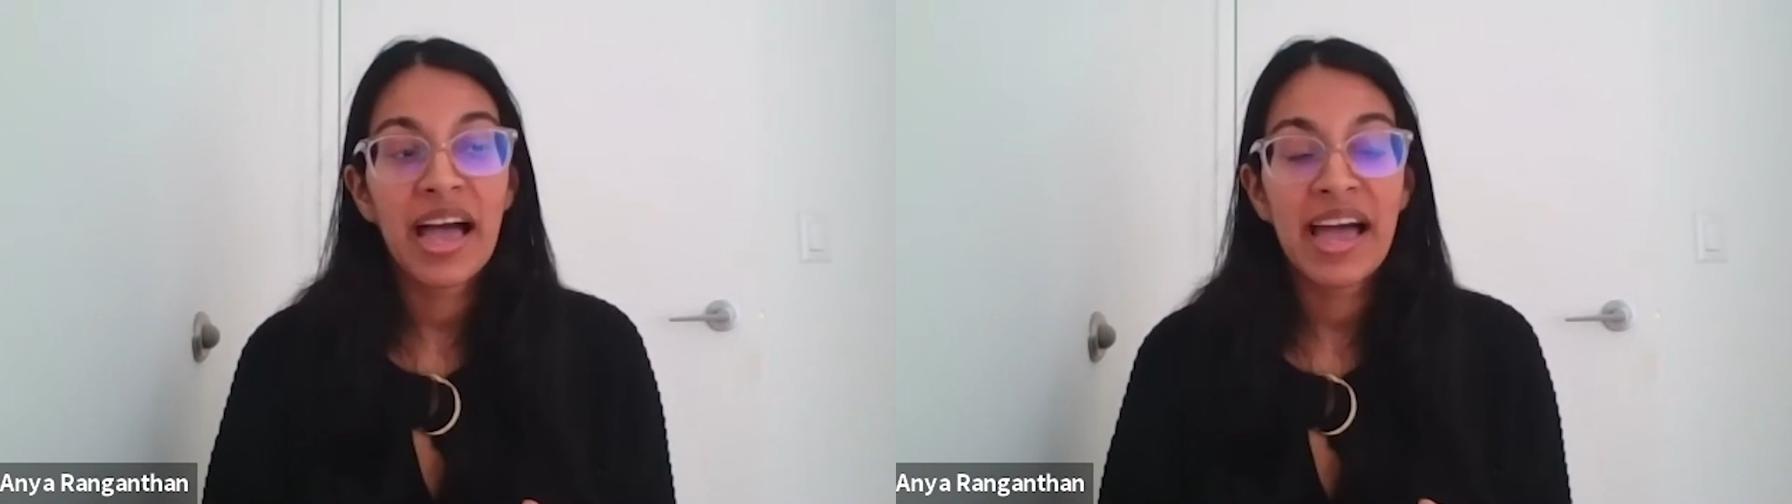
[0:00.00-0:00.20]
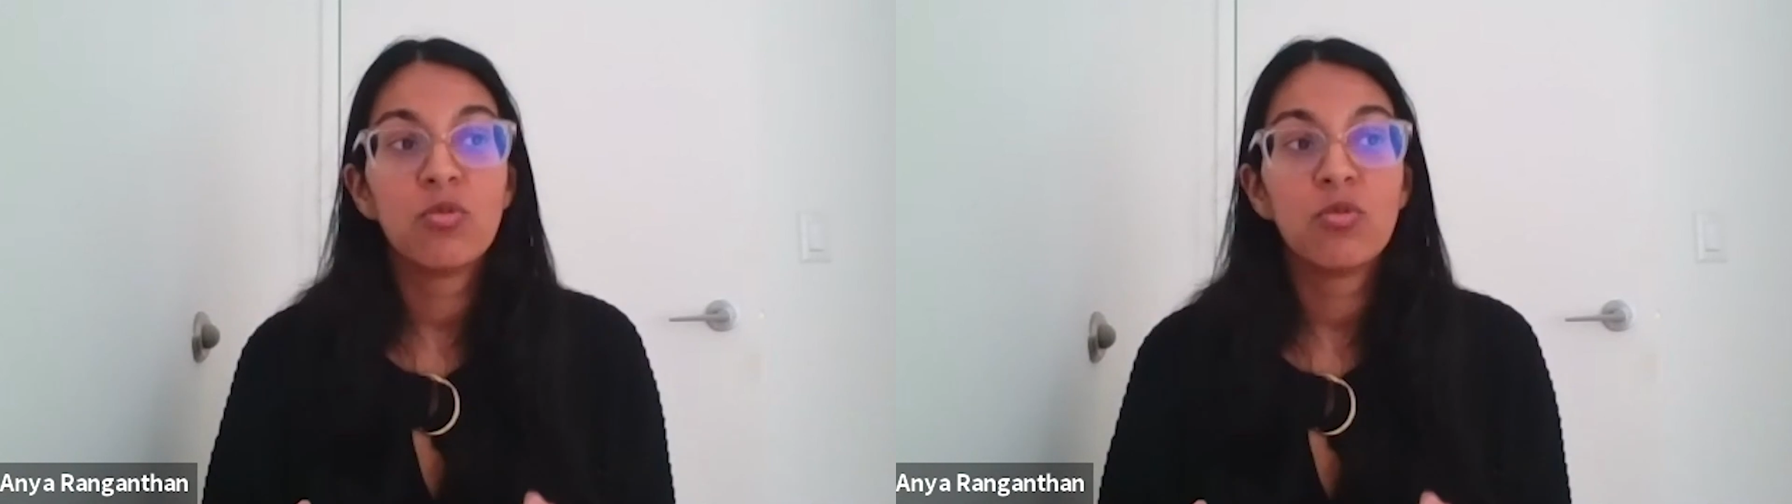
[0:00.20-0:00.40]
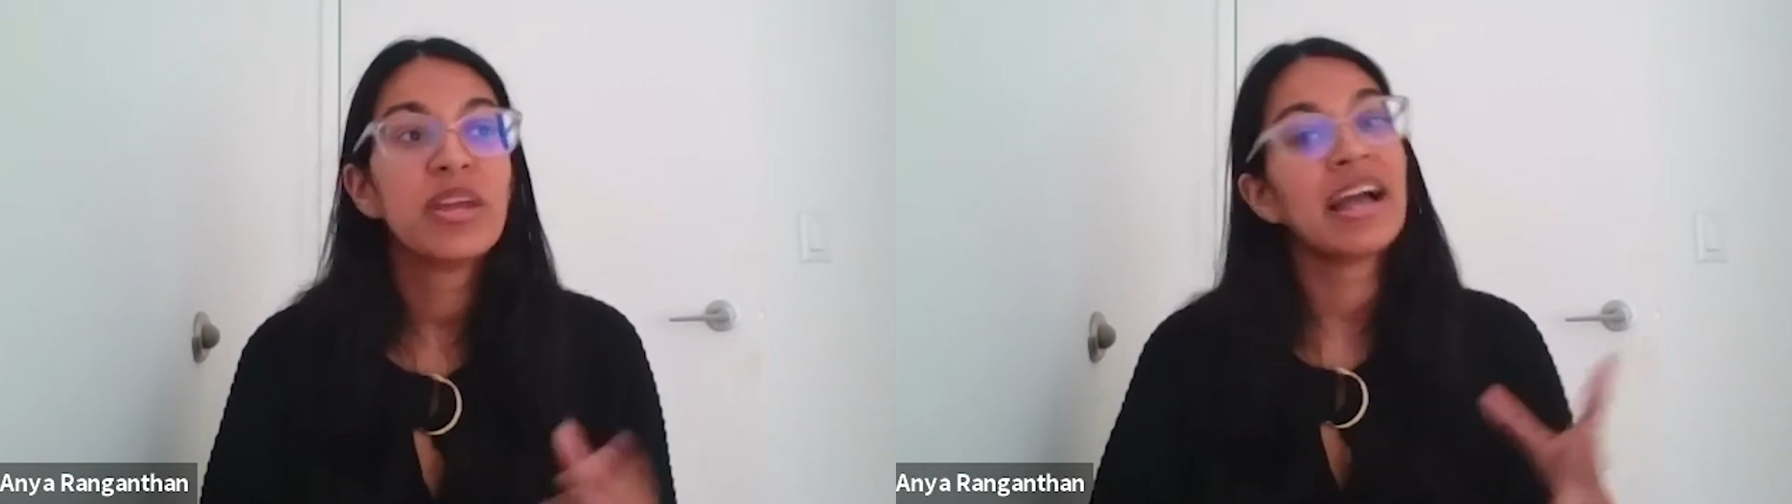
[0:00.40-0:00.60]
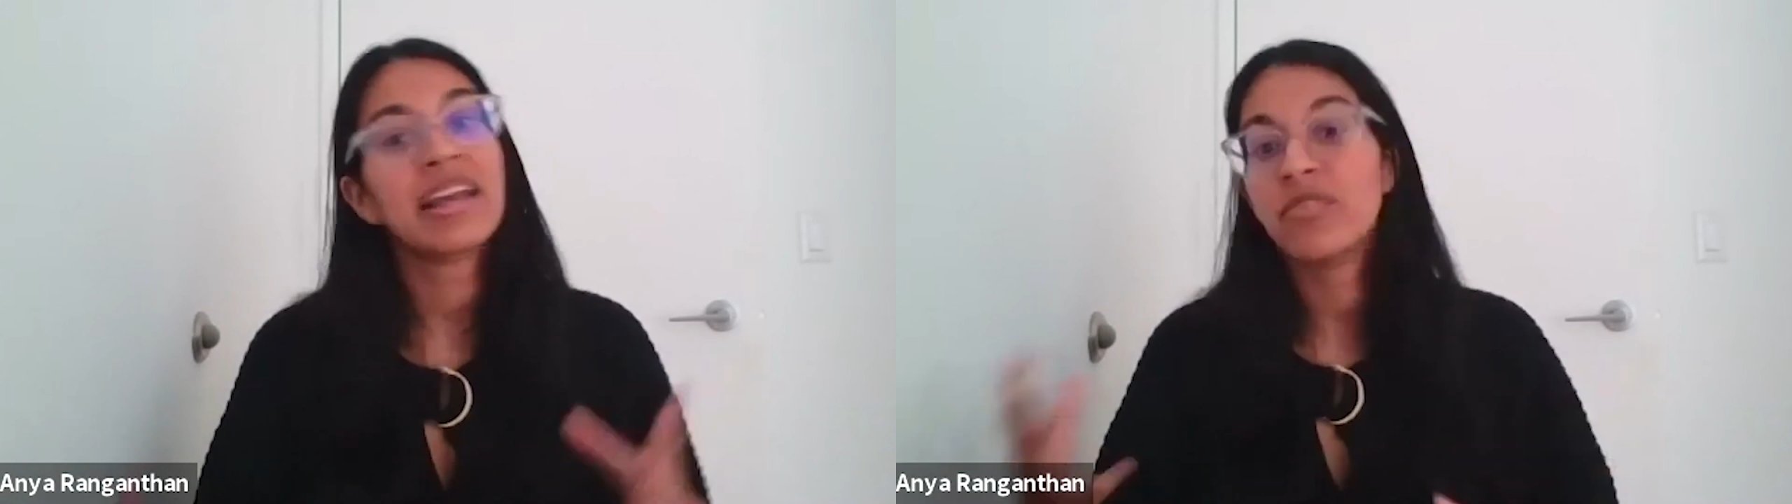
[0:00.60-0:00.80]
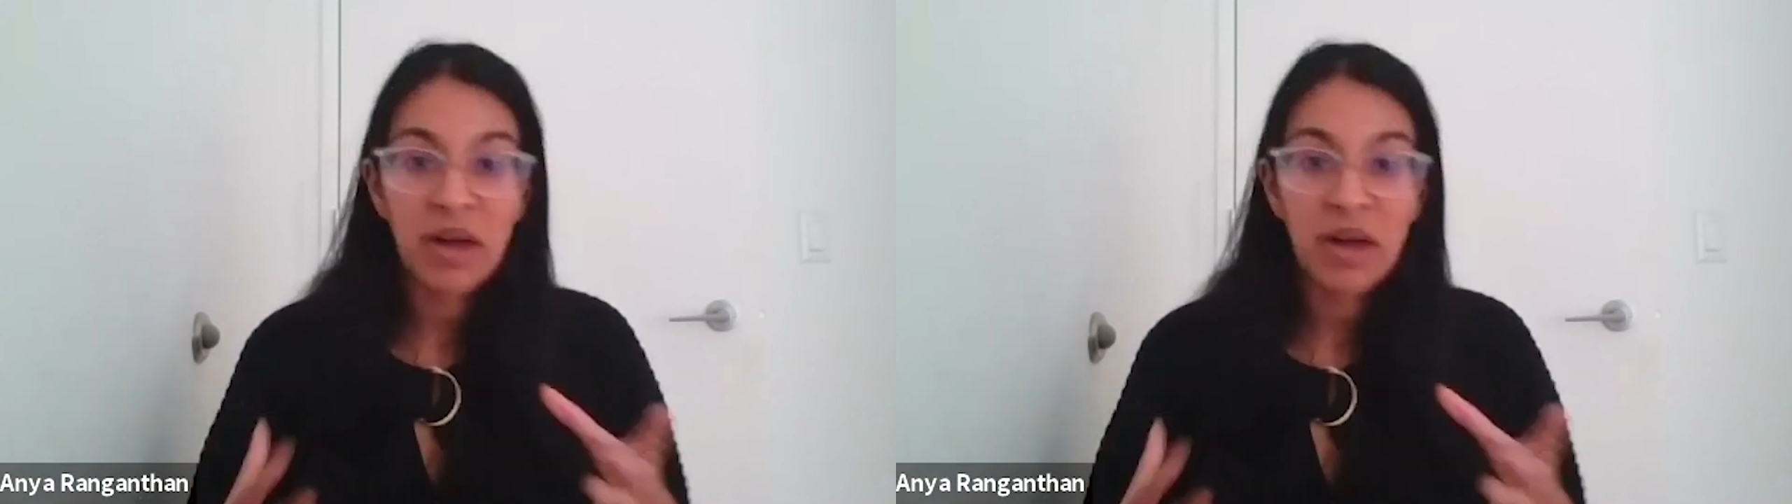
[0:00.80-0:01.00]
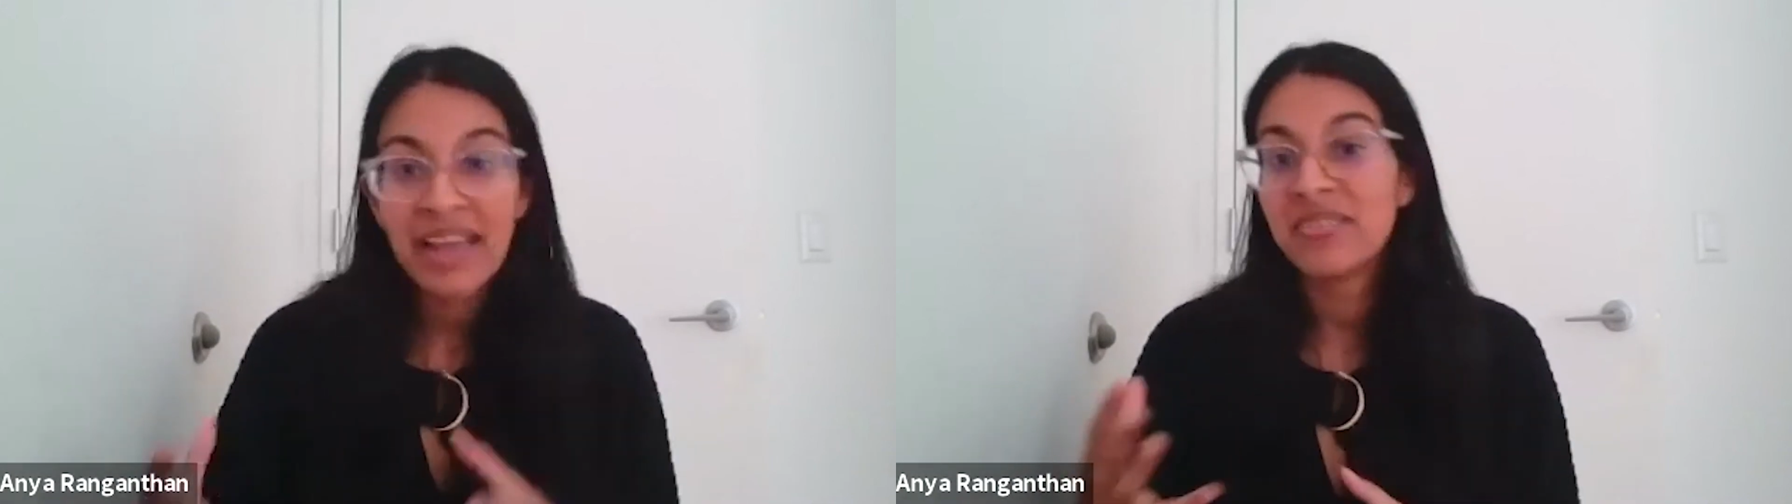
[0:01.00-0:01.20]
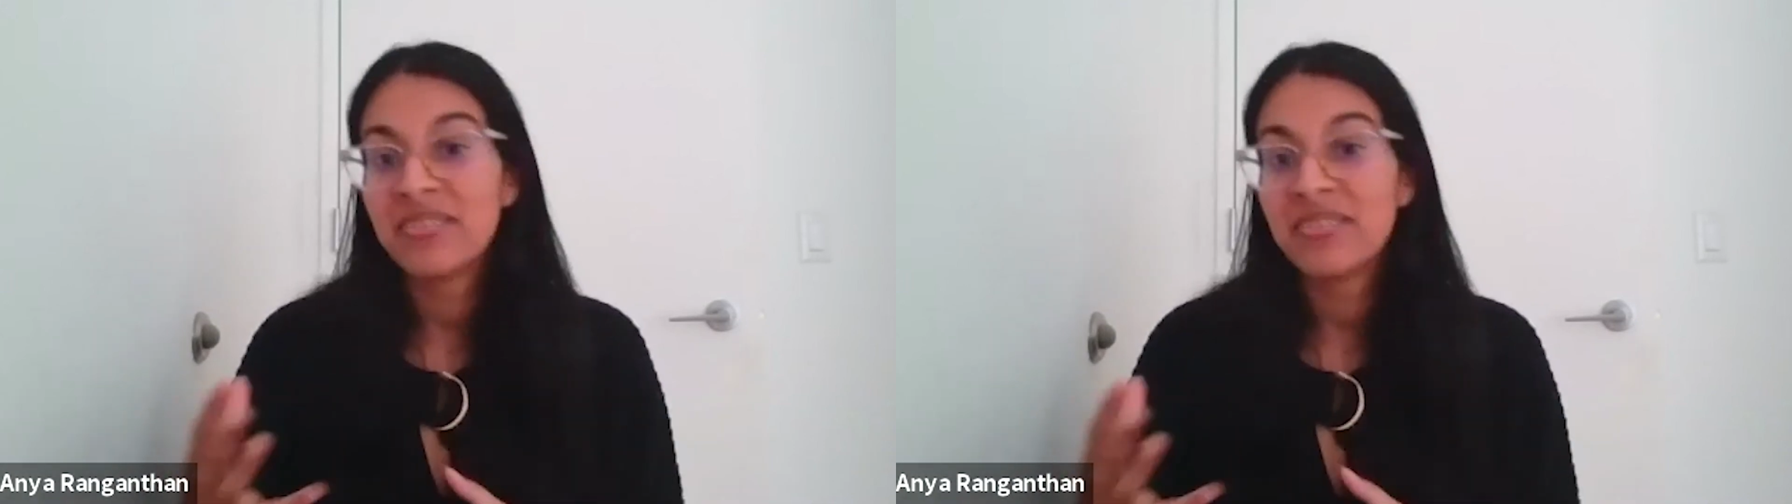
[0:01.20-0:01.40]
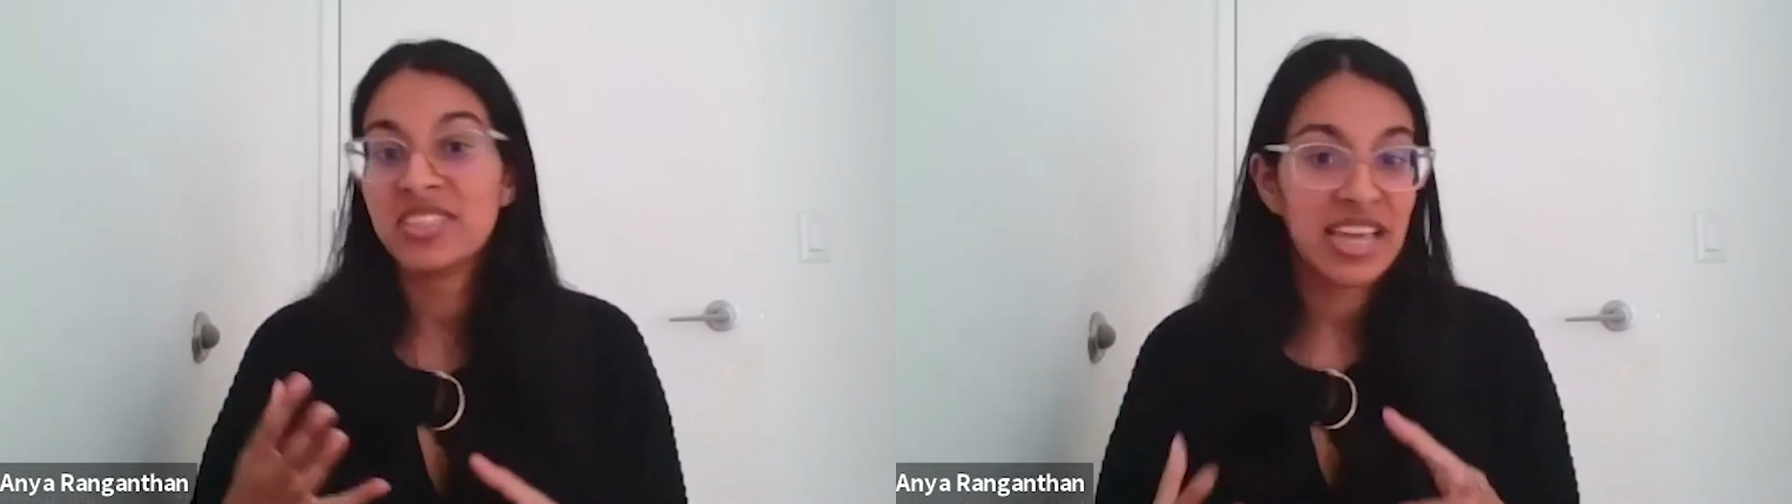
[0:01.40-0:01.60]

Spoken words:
And we kind of arrived